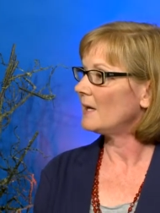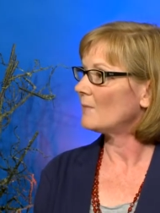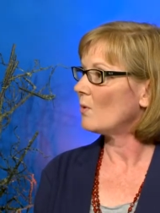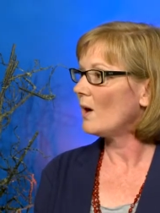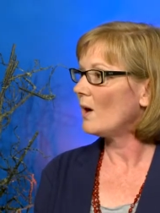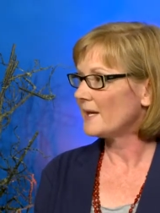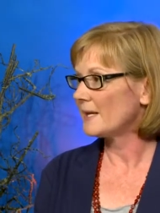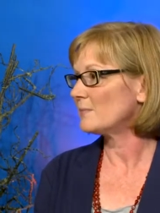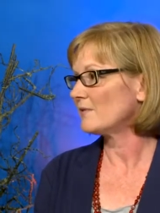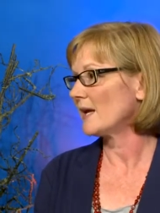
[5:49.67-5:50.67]
quite a
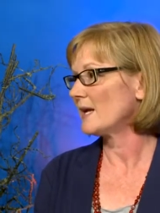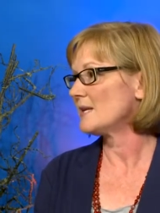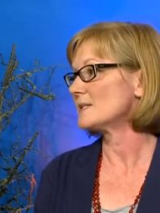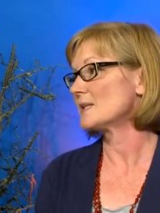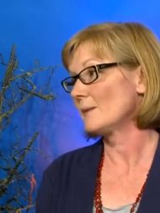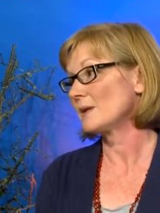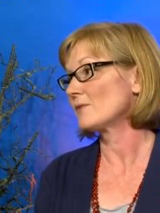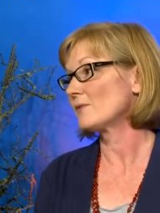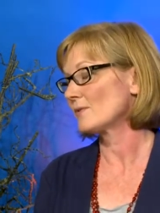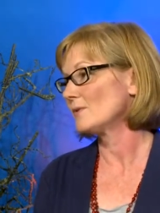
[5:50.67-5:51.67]
number of cases coming
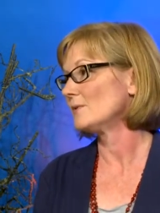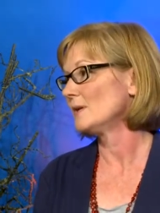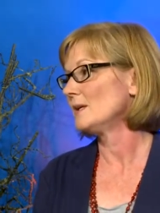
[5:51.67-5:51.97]
through